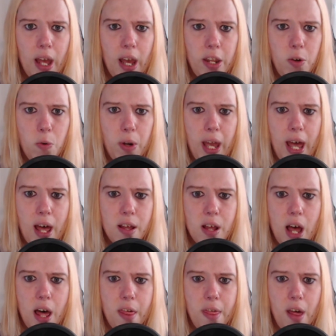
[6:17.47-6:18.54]
and you'll
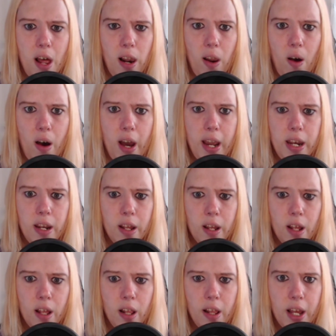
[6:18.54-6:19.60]
get a line
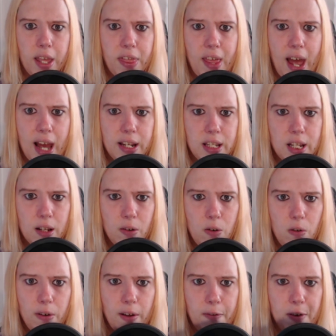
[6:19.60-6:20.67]
like that,
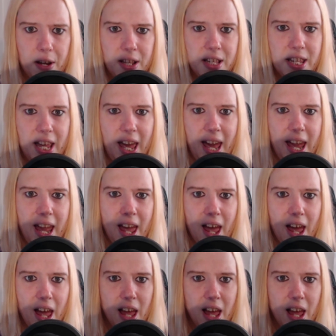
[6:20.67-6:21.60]
or if you can see.